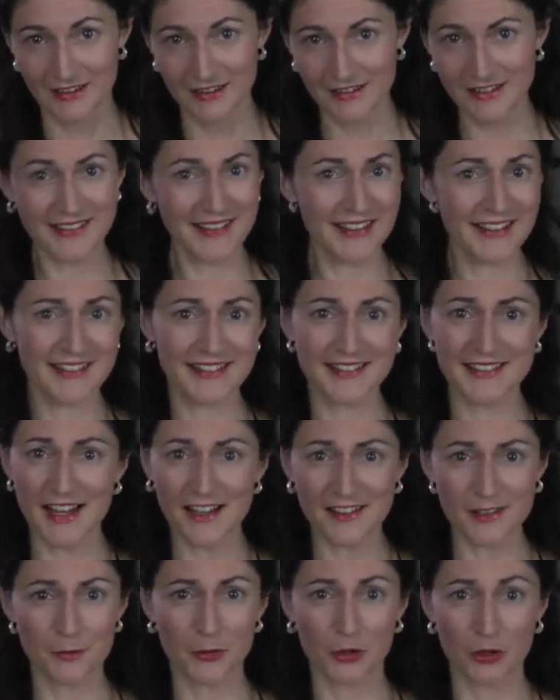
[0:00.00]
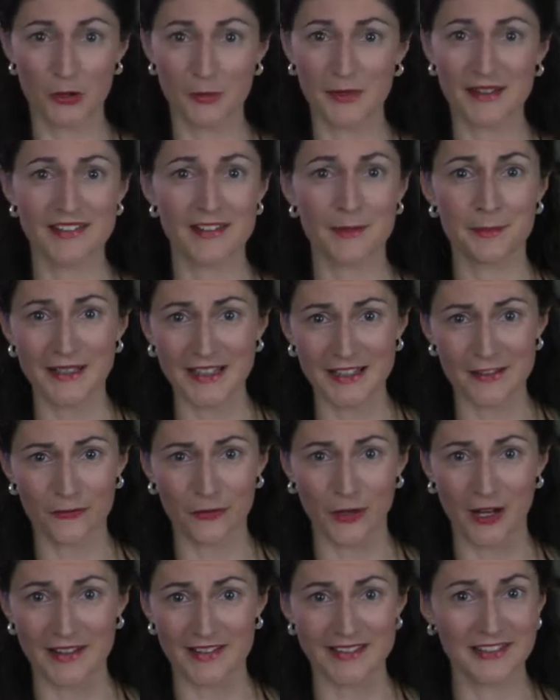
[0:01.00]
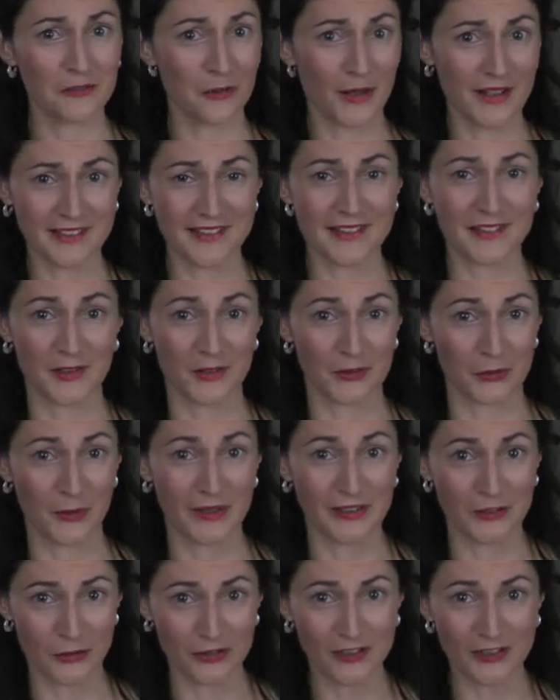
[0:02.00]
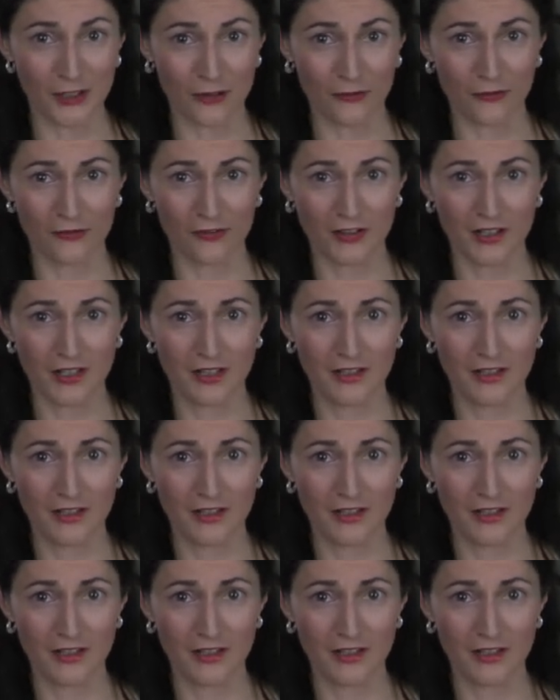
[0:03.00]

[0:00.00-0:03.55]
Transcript: You say it is not a poem, it is a blade of grass, and grass is not quite good enough.